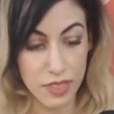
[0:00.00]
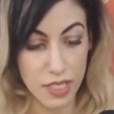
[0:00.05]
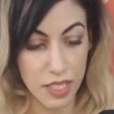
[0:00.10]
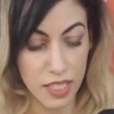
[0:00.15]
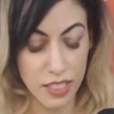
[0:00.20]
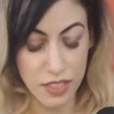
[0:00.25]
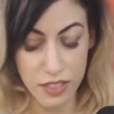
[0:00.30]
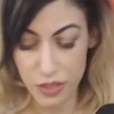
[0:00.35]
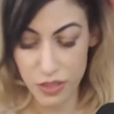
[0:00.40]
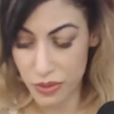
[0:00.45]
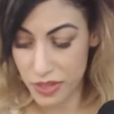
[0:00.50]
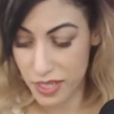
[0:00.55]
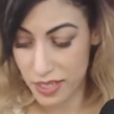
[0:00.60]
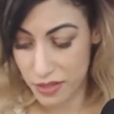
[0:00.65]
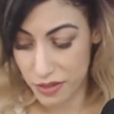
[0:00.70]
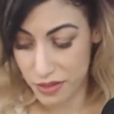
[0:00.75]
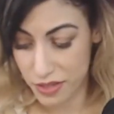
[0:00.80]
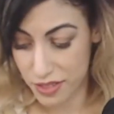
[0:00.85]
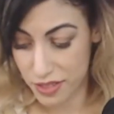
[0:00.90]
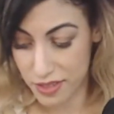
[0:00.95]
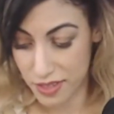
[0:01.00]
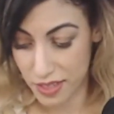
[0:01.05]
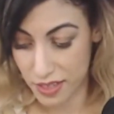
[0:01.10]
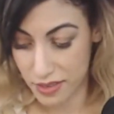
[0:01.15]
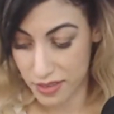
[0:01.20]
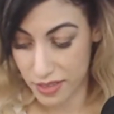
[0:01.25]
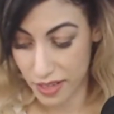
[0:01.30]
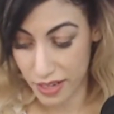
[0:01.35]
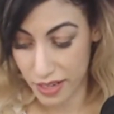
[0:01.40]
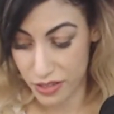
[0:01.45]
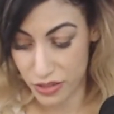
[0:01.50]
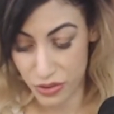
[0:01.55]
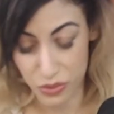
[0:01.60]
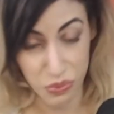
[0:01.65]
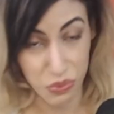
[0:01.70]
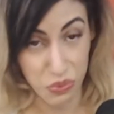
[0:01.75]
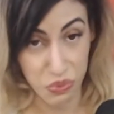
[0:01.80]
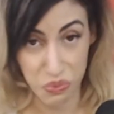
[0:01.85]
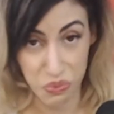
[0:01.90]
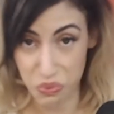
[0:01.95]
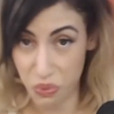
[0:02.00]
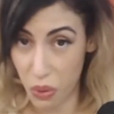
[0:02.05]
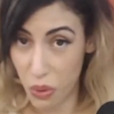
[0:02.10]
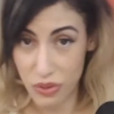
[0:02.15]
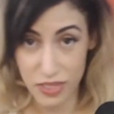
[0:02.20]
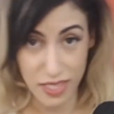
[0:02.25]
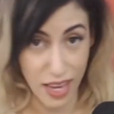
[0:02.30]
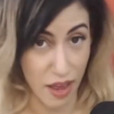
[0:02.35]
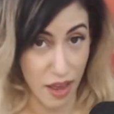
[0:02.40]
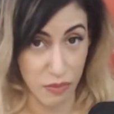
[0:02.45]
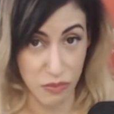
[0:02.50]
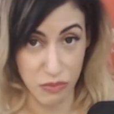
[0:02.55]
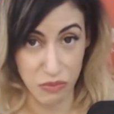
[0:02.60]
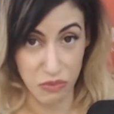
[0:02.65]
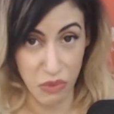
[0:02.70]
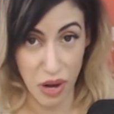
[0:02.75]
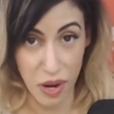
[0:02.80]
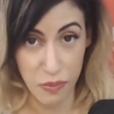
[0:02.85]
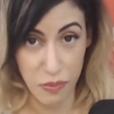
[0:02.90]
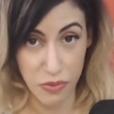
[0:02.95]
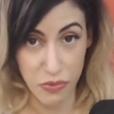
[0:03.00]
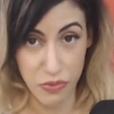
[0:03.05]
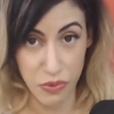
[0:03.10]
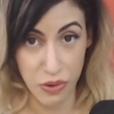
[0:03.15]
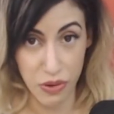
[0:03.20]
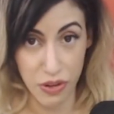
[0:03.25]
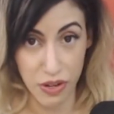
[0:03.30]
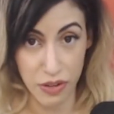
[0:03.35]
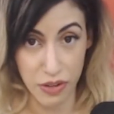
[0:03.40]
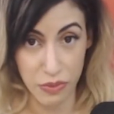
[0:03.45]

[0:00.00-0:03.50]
and so these are just things that I just wrote down right before